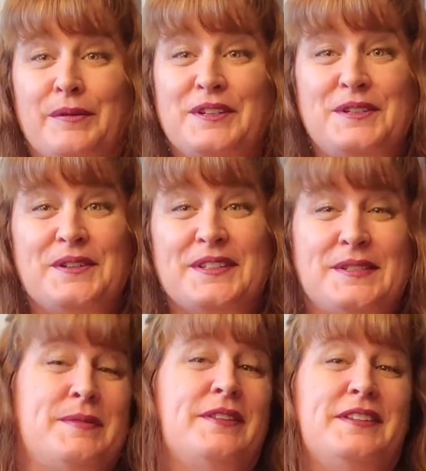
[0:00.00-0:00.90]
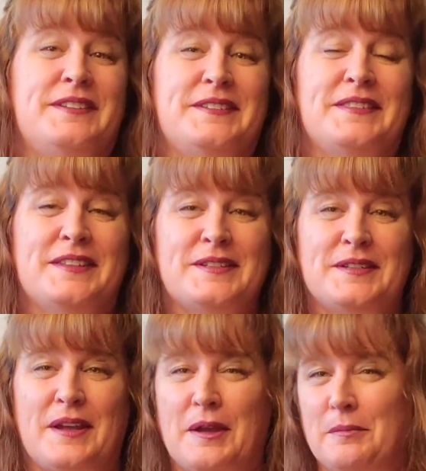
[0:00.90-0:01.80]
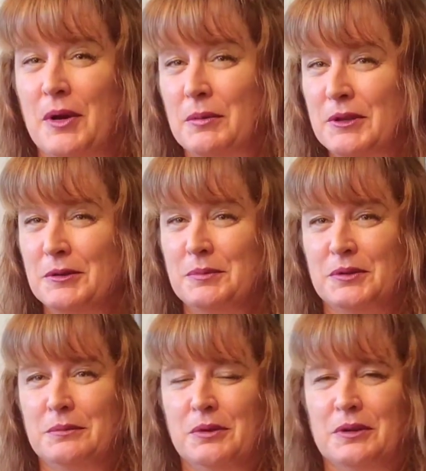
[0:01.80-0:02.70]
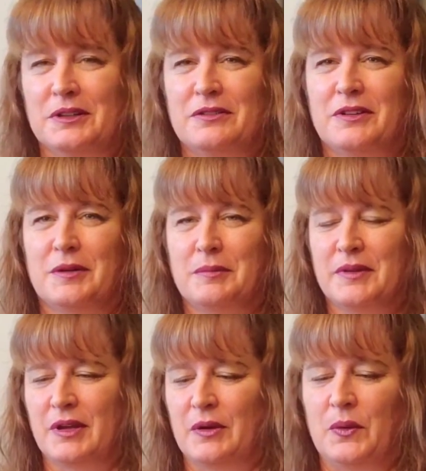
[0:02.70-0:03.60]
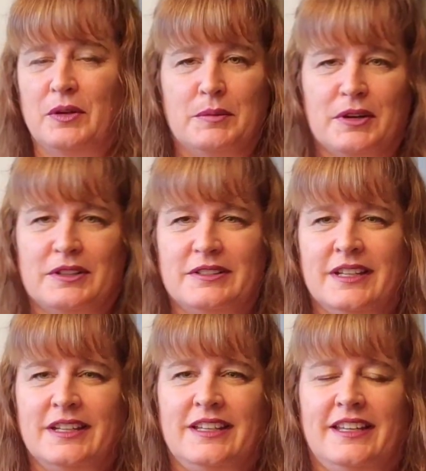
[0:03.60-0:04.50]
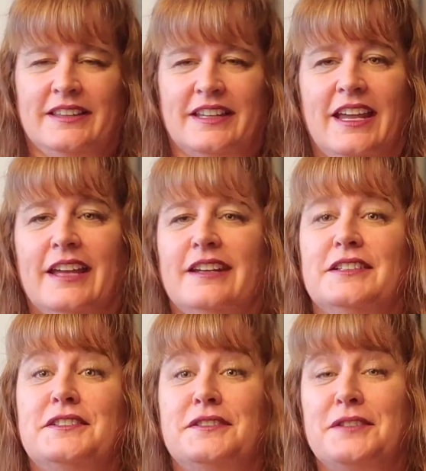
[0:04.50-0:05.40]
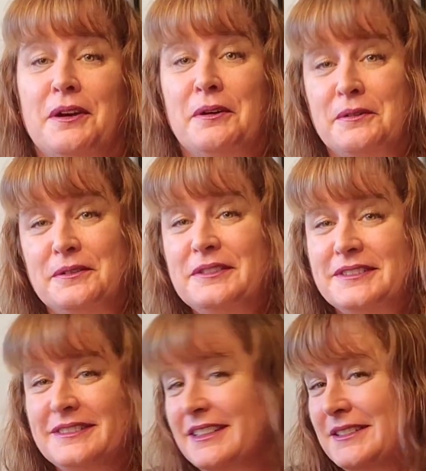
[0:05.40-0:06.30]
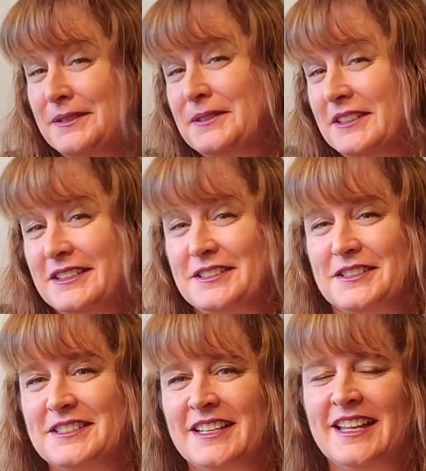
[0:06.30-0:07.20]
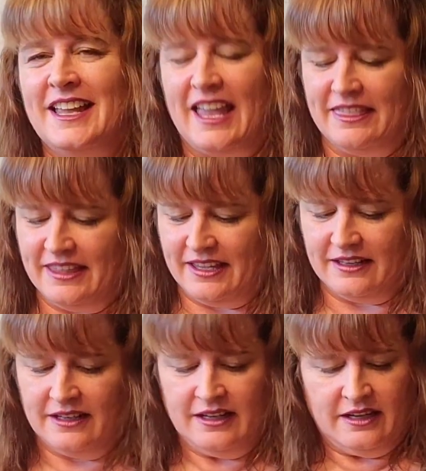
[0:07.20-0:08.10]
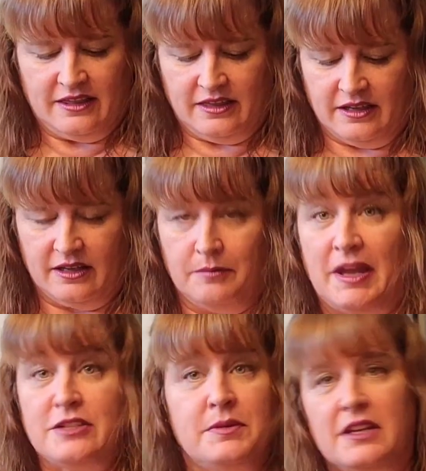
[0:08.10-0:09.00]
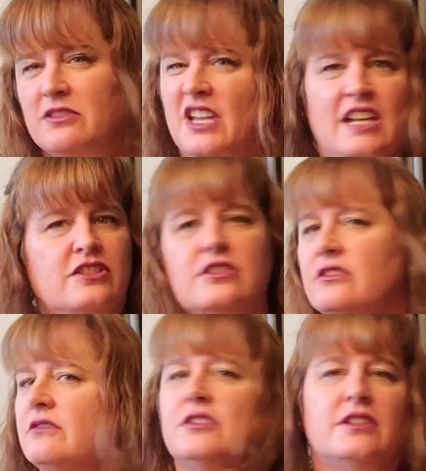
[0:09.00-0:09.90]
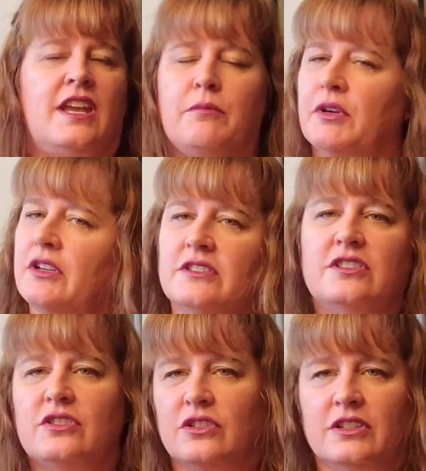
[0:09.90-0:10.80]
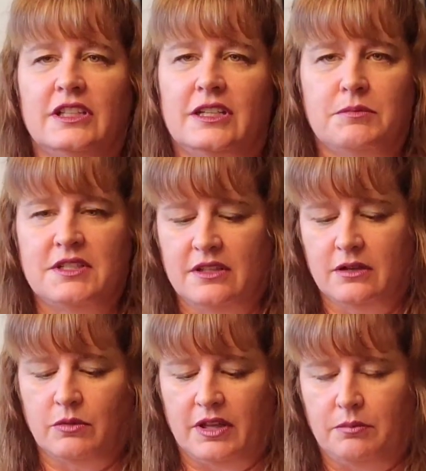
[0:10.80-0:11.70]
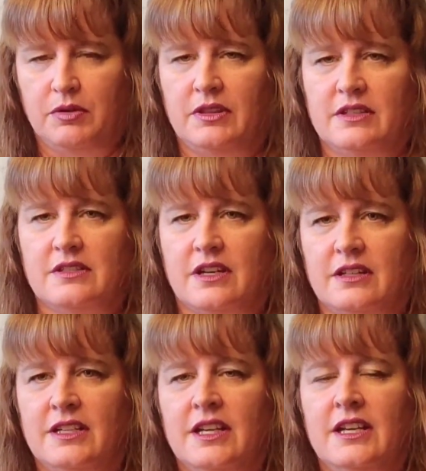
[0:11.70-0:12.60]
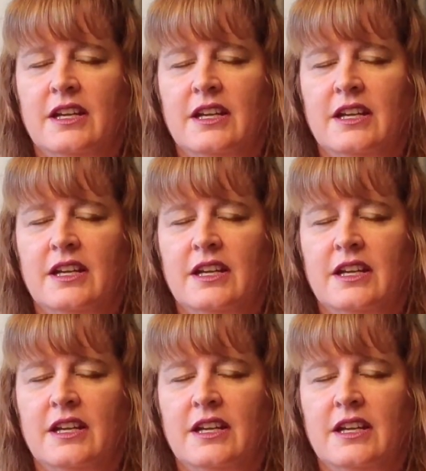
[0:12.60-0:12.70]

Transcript: wish you could smell this. This barbecue pulled pork from Walmart in the can is it's so delicious. And then the mashed potatoes, I just gave them a good stir and let them sit there while I put this on.